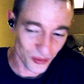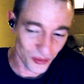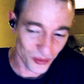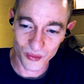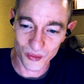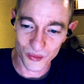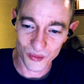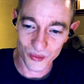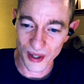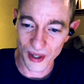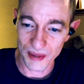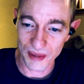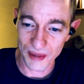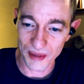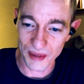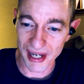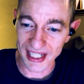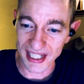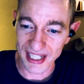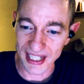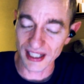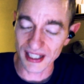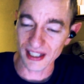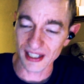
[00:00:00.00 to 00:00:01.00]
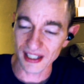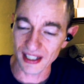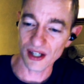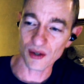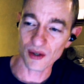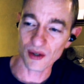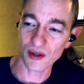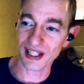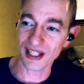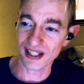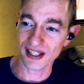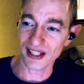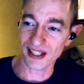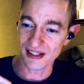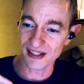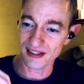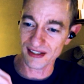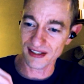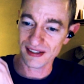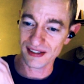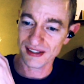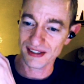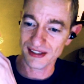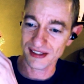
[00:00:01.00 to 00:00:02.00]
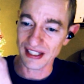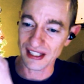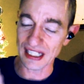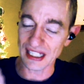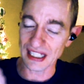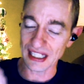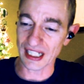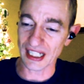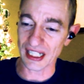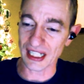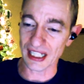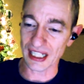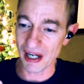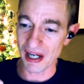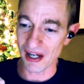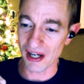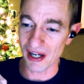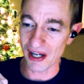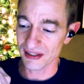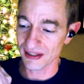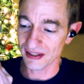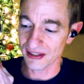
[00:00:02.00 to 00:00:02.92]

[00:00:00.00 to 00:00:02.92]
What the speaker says: when my kiddo is thinking about,